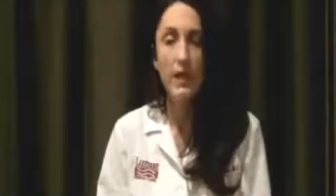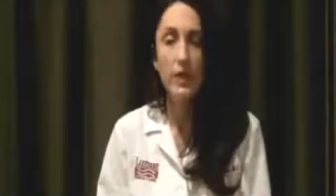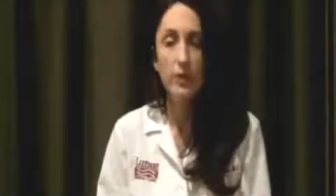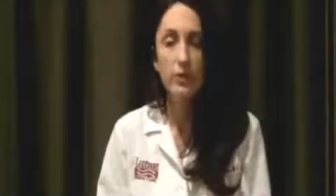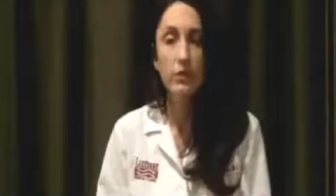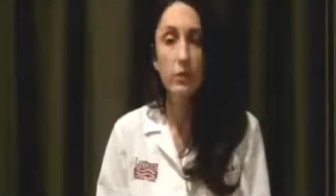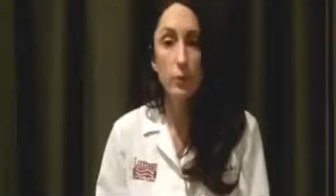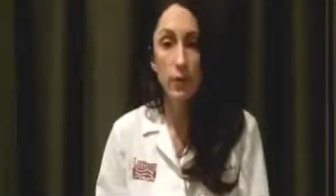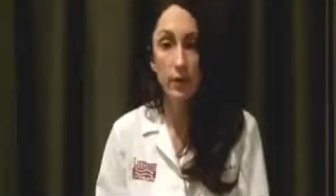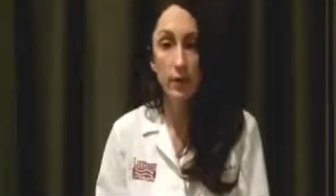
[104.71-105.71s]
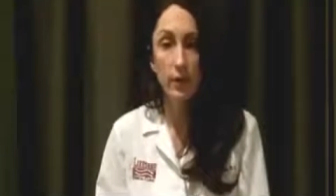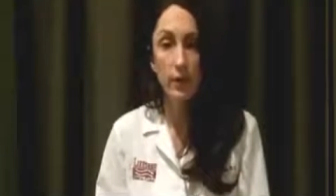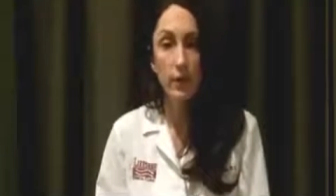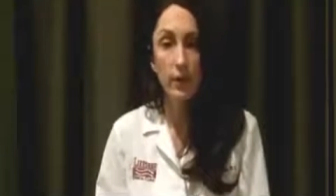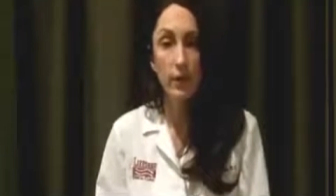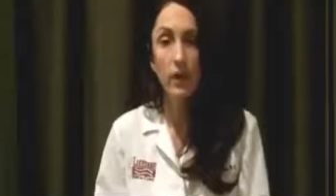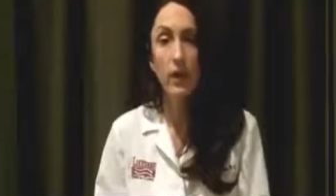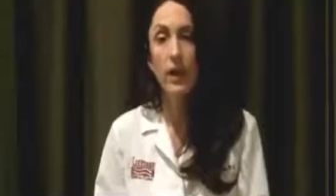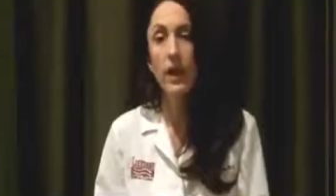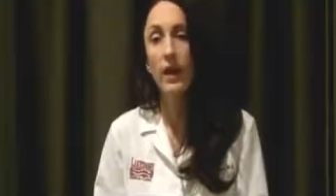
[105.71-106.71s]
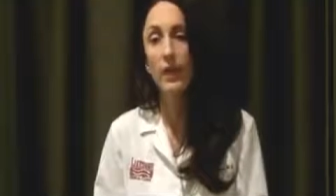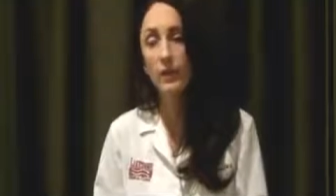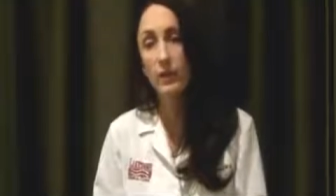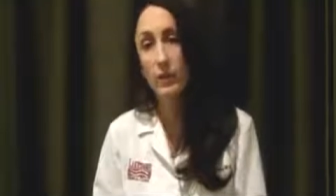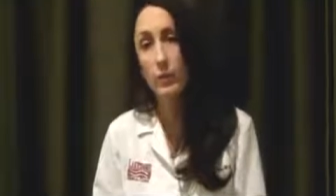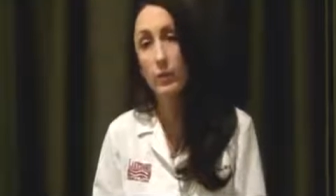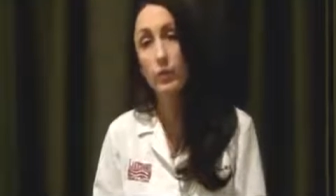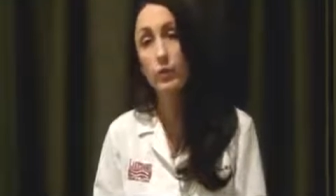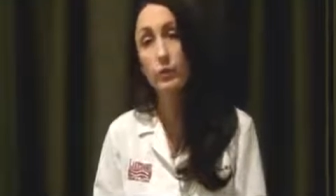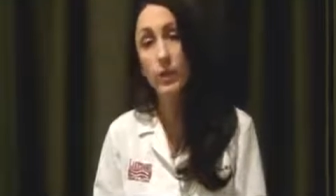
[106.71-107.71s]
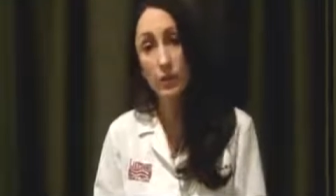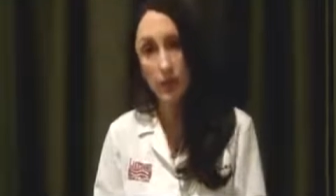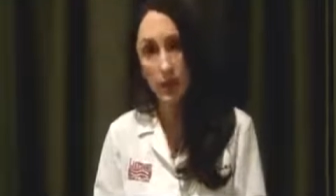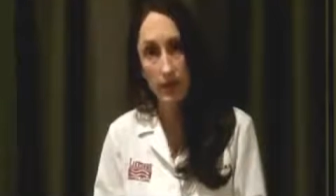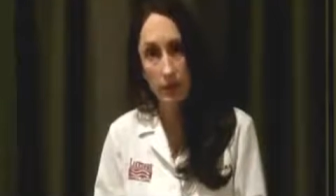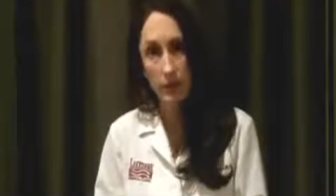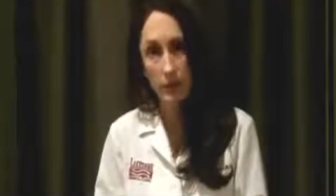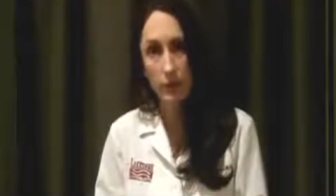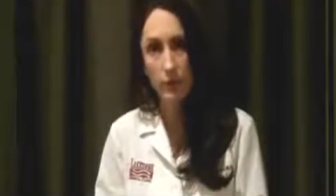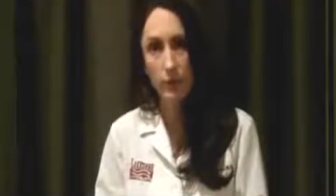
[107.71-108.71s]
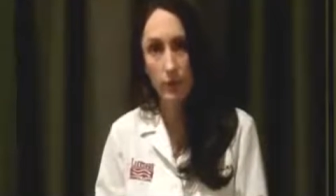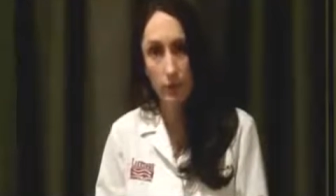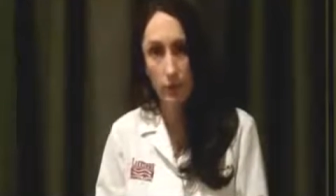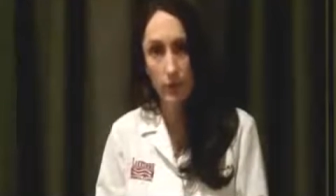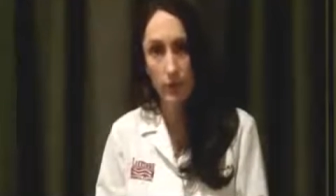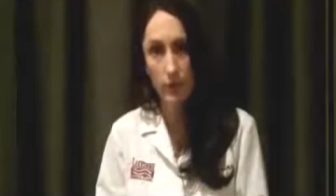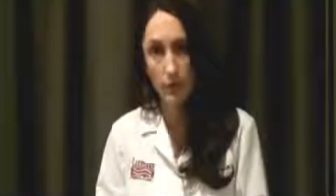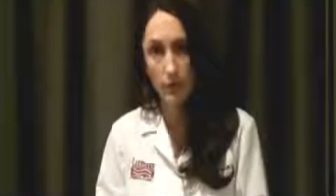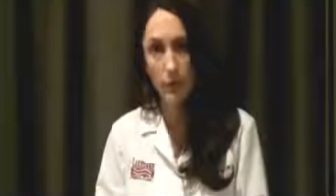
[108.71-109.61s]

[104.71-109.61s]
And this is where having someone who specializes in pelvic floor